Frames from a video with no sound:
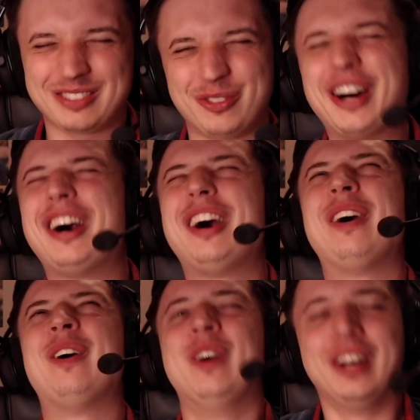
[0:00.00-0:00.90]

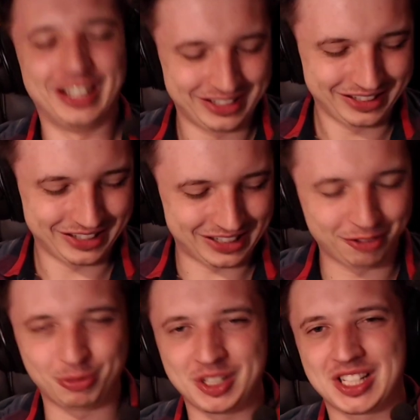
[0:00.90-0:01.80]
Wow. That
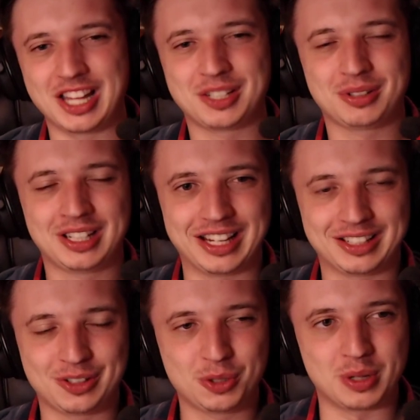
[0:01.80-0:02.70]
gives me slight
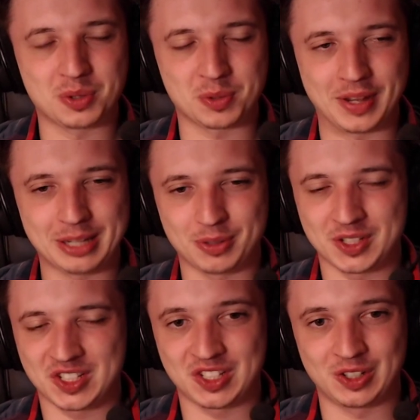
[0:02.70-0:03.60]
goosebumps, man. That was
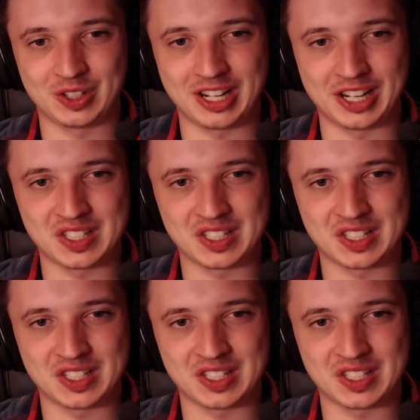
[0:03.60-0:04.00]
so nice.